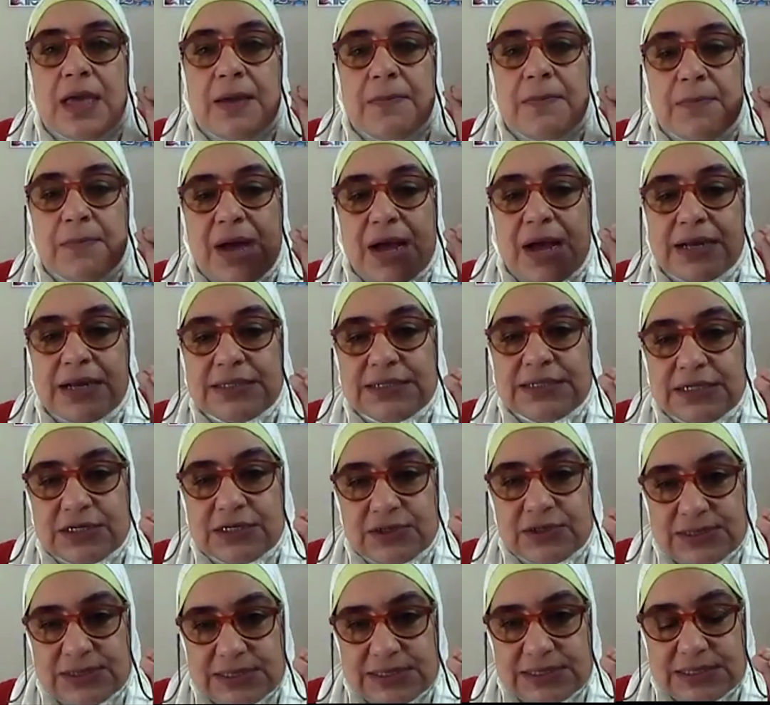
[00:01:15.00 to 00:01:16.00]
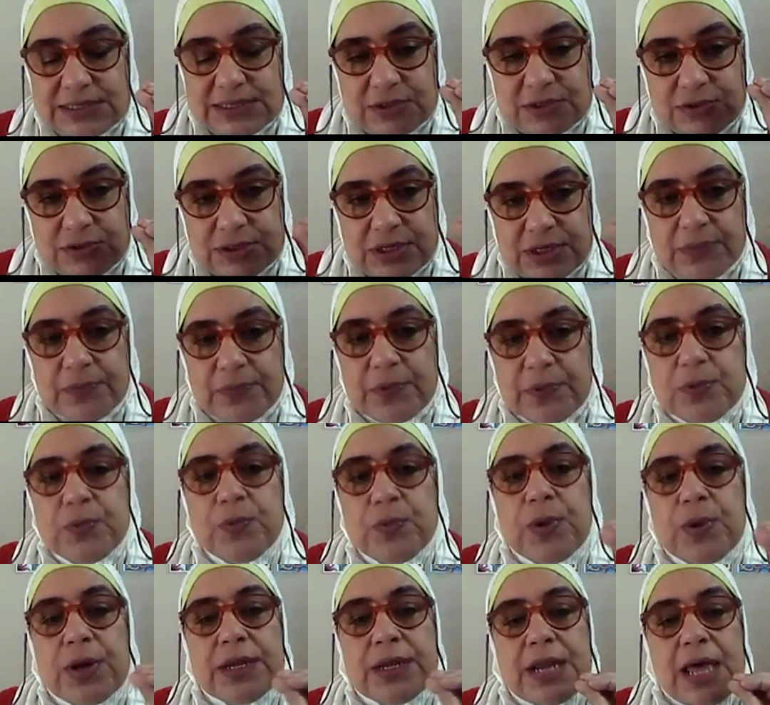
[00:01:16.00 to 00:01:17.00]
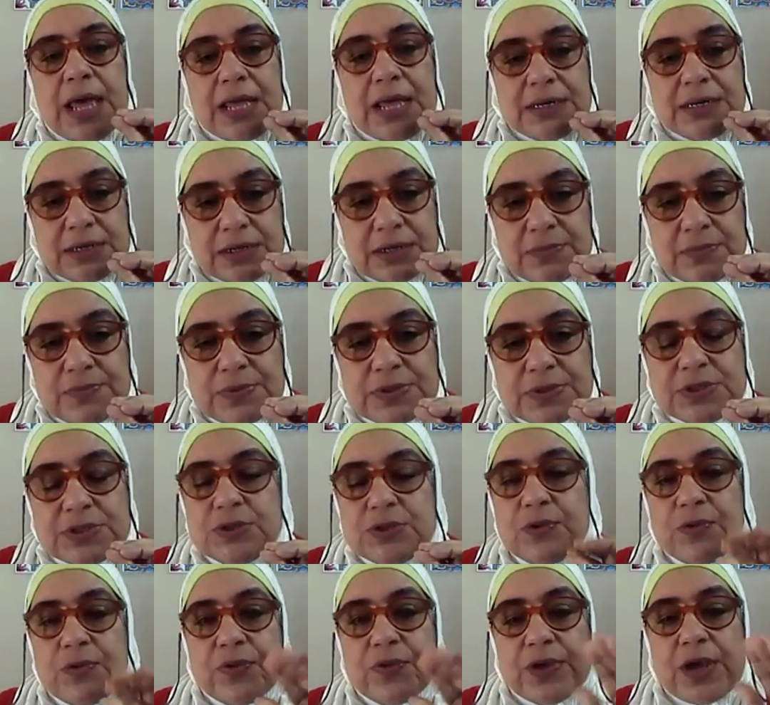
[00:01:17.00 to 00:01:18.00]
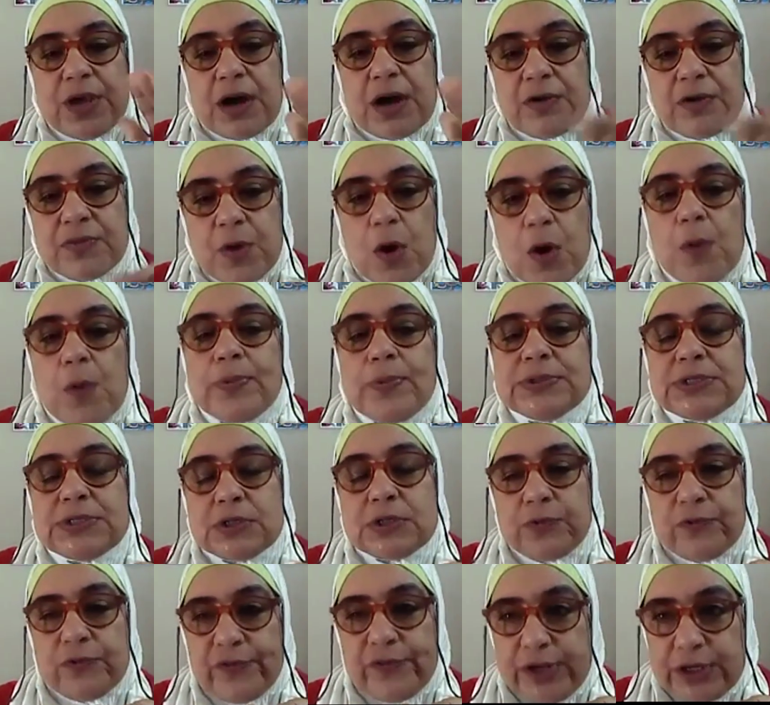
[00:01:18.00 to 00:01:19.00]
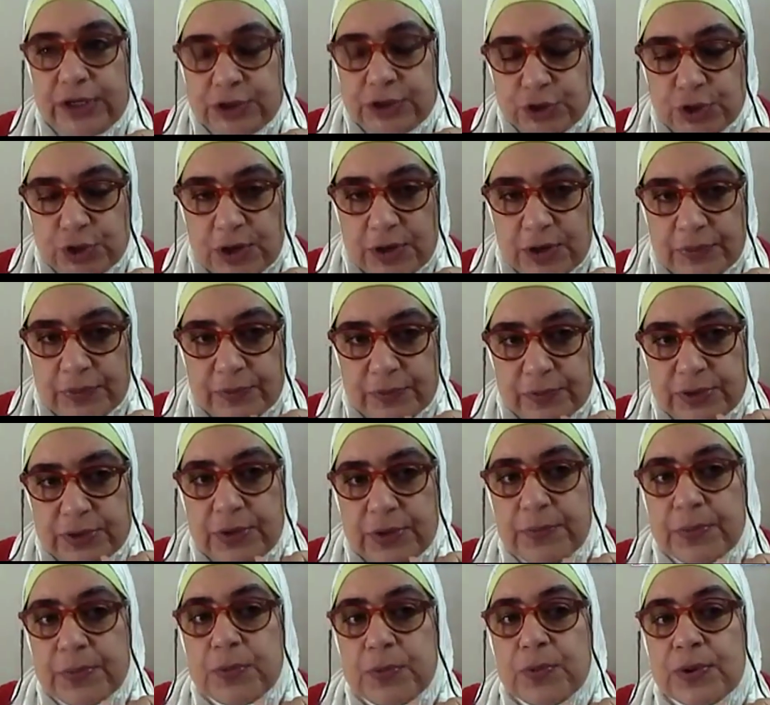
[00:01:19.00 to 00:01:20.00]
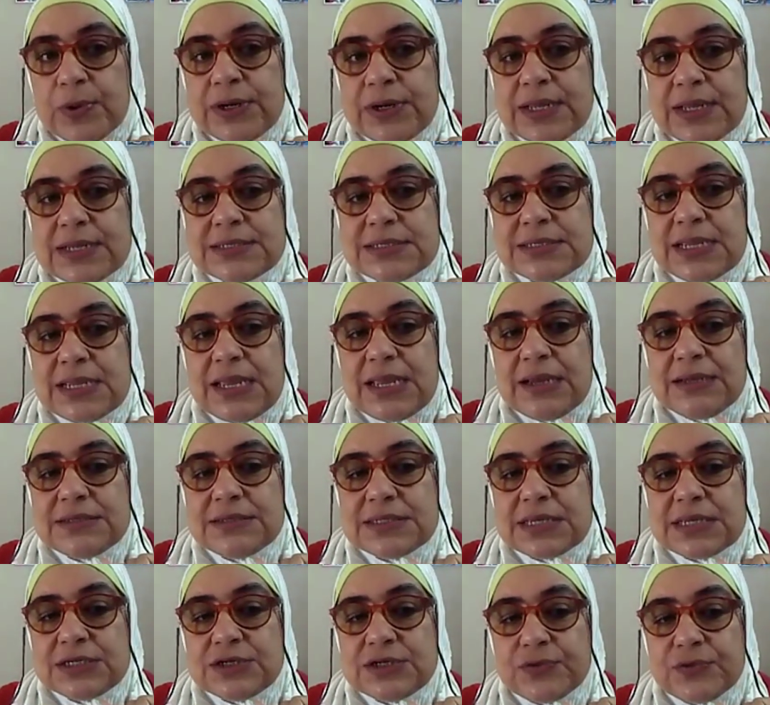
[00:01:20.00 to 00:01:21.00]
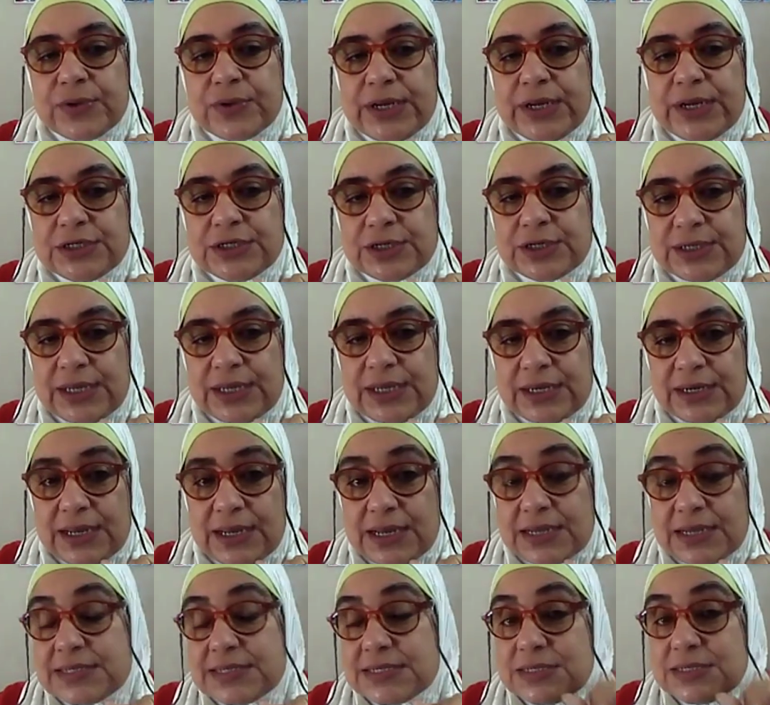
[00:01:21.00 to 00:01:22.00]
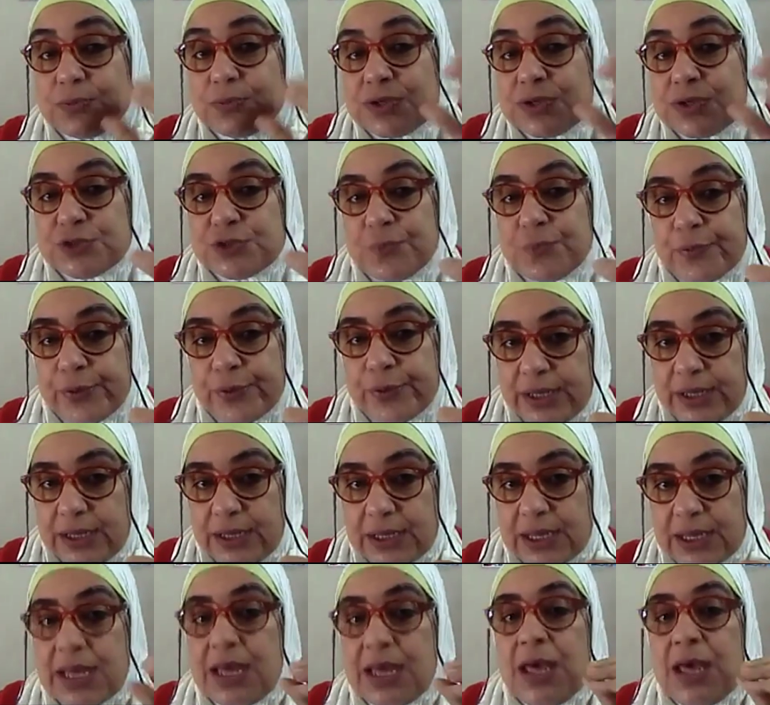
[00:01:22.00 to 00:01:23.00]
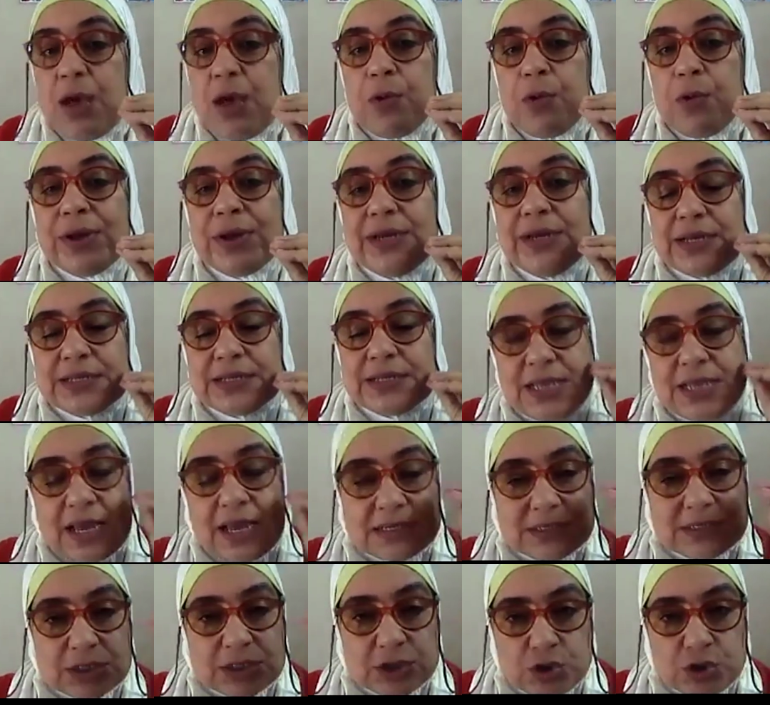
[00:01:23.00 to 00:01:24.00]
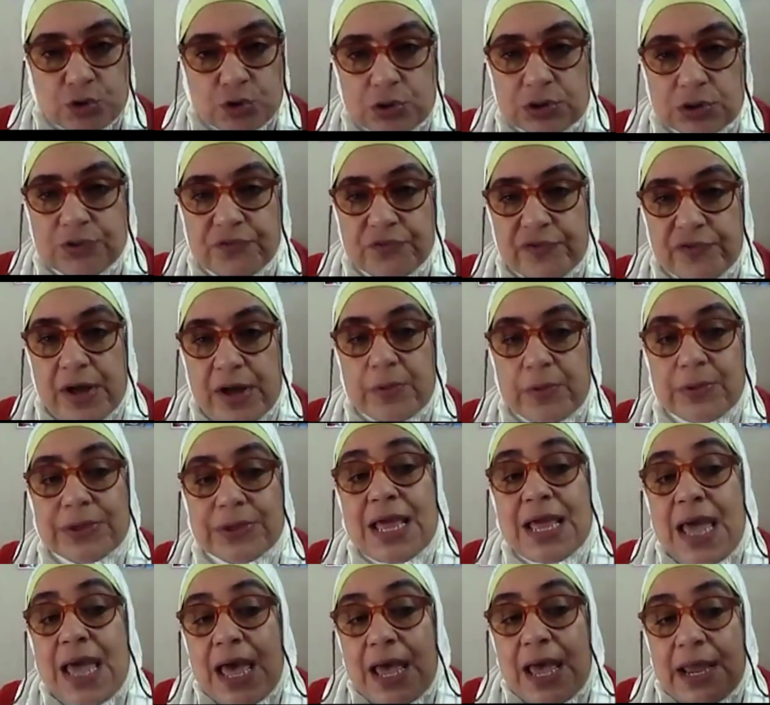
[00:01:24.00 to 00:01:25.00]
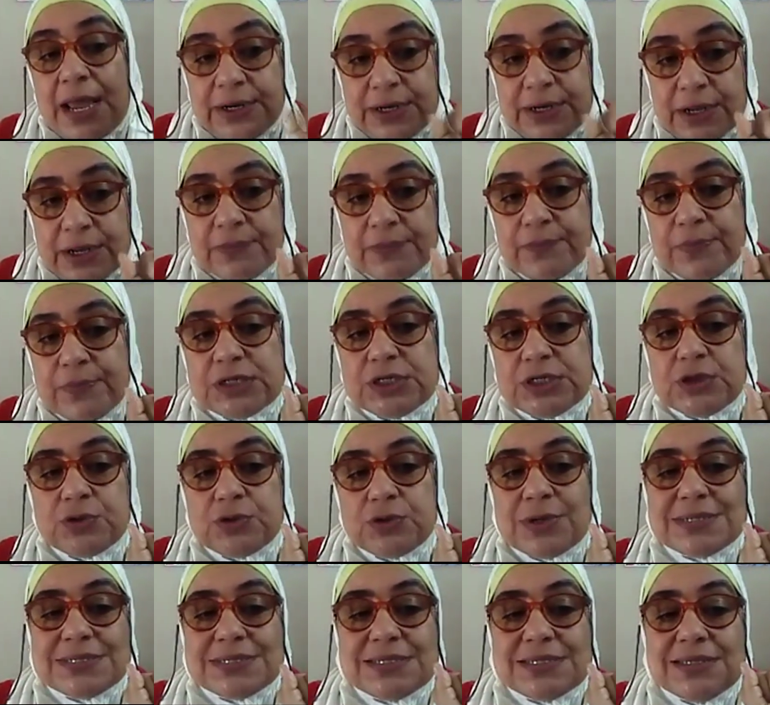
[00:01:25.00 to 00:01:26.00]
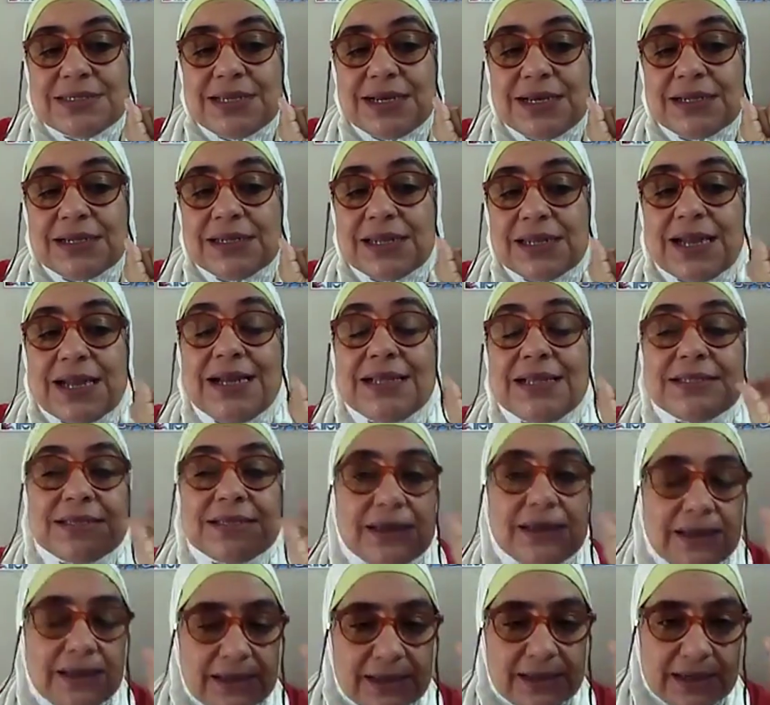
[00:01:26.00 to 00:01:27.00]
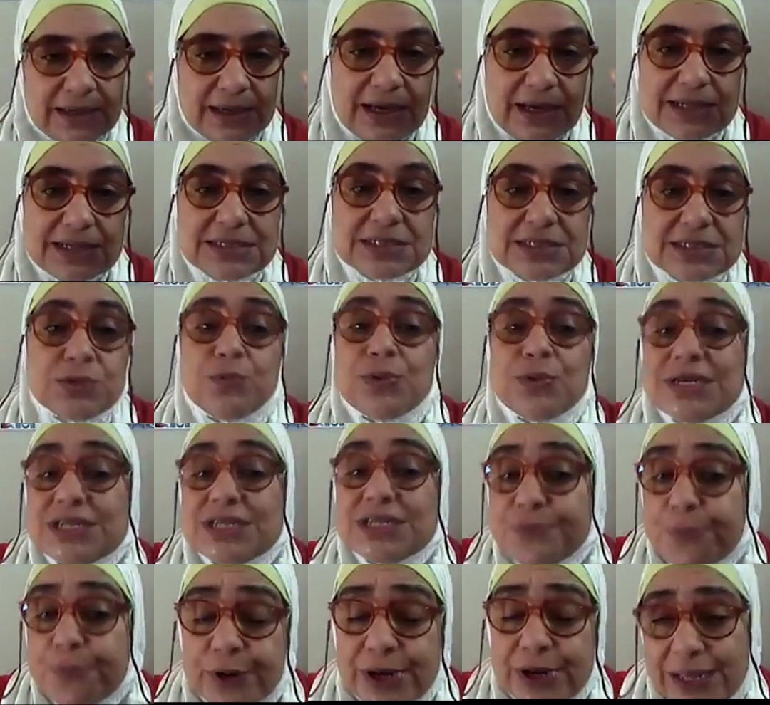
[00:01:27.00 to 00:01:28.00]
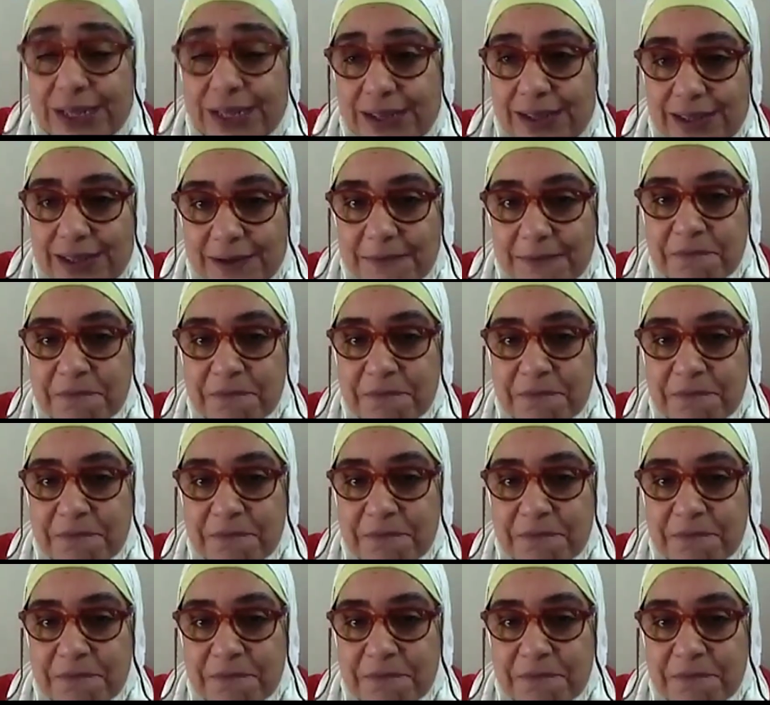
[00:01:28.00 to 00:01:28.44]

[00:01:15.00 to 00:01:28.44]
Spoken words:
My dear sister, number one and number two, they are the opposite of each other. Number one, it's exaggeration in its whispering when it has a short vowel. And number two, it's neglecting its whispering